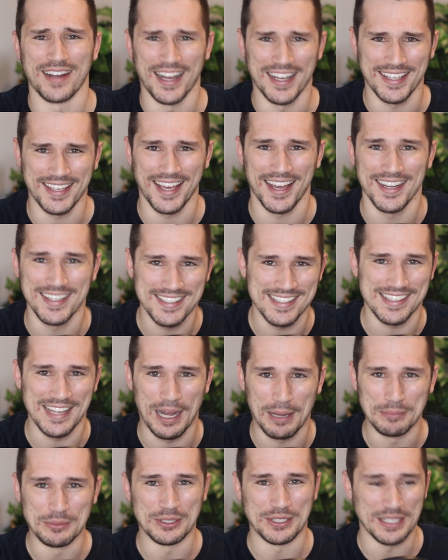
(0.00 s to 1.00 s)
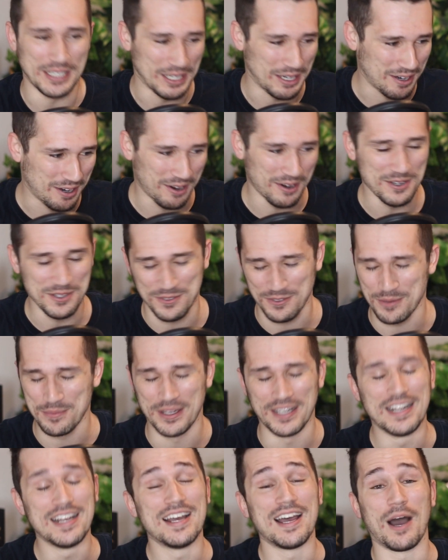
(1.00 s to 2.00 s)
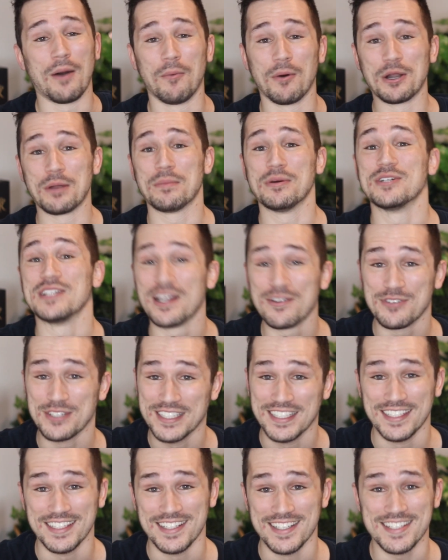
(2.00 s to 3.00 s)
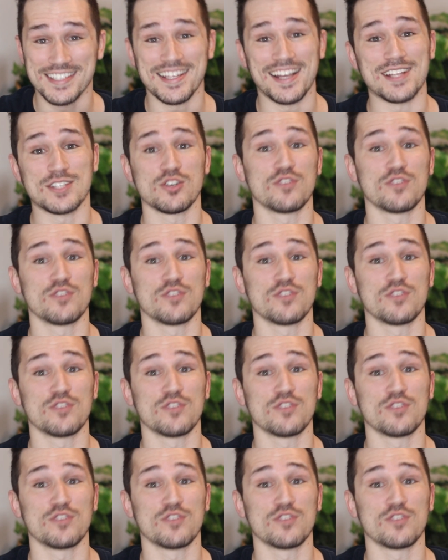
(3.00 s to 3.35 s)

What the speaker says: I can't stop looking at cards from it. I want to build everything in this set.